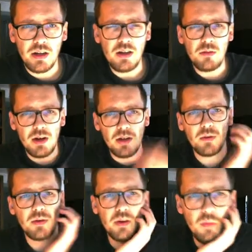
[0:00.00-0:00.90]
well,
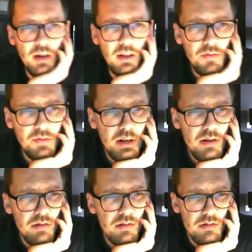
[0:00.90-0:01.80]
wait,
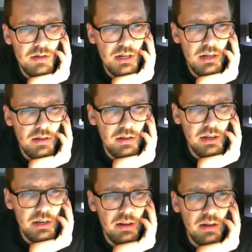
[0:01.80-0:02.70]
welfare, there's
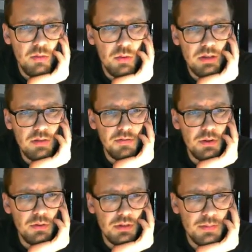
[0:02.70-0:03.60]
childcare, winter
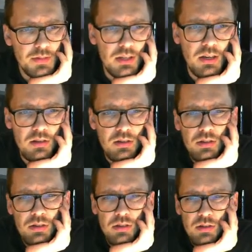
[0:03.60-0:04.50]
fuel subsidy
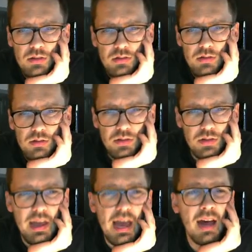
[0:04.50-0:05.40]
to
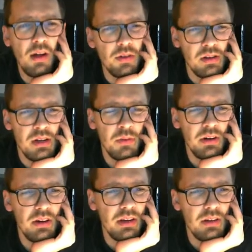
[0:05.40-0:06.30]
the elderly. We're
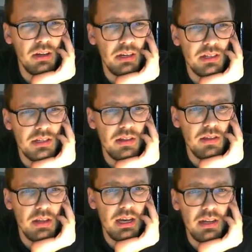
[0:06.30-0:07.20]
not giving anything
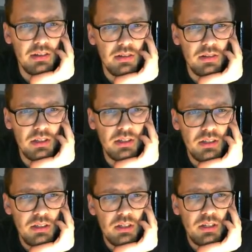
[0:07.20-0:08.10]
to the elderly.
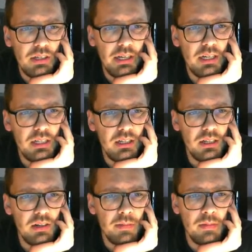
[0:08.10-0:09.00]

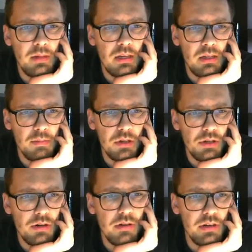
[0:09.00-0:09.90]
Economy,
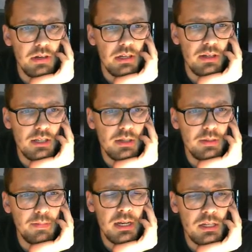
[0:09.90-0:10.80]
maternity,
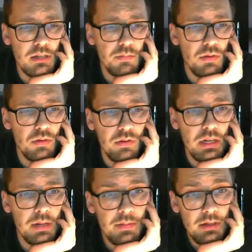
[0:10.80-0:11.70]
space
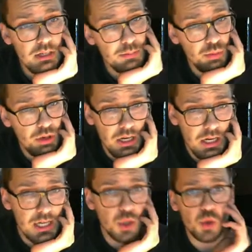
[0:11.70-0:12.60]
program is
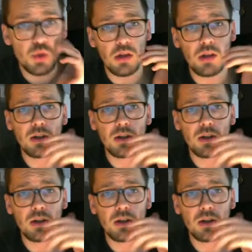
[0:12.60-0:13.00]
pretty cool.